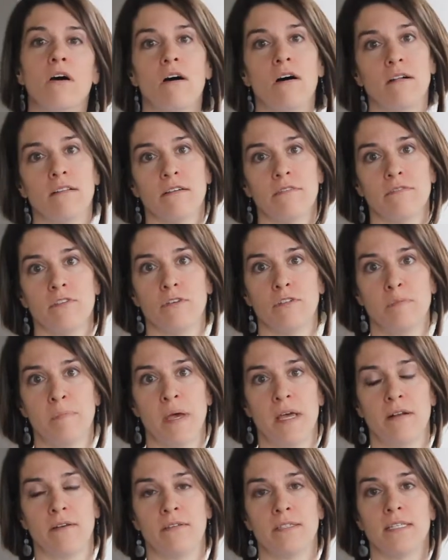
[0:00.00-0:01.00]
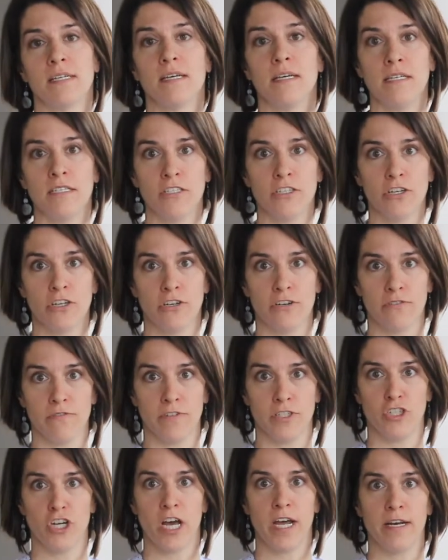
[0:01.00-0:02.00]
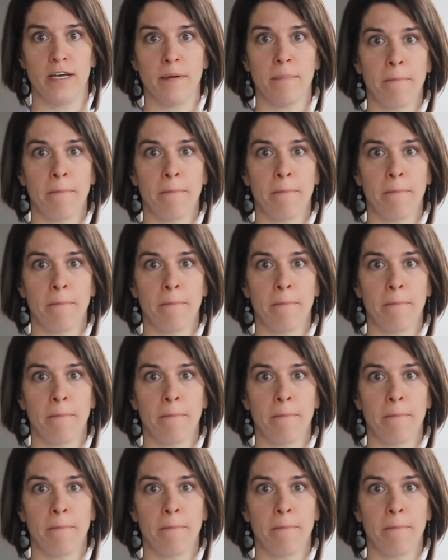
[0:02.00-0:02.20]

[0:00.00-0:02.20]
all of those petals into your vagina.